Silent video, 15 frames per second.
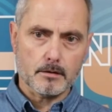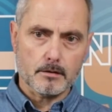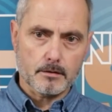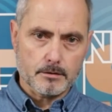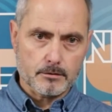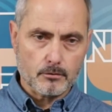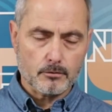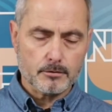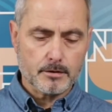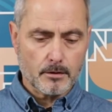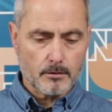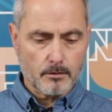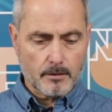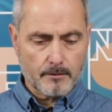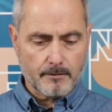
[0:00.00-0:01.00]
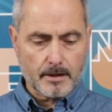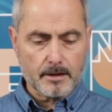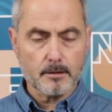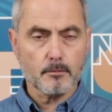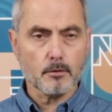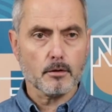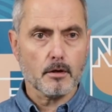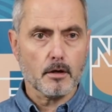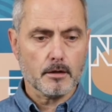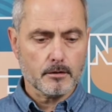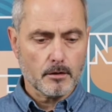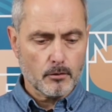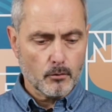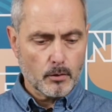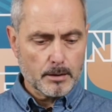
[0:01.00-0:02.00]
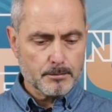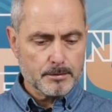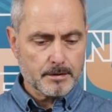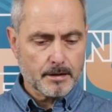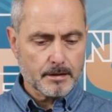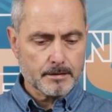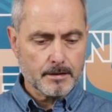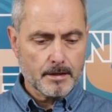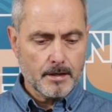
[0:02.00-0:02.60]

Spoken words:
is also available on our website.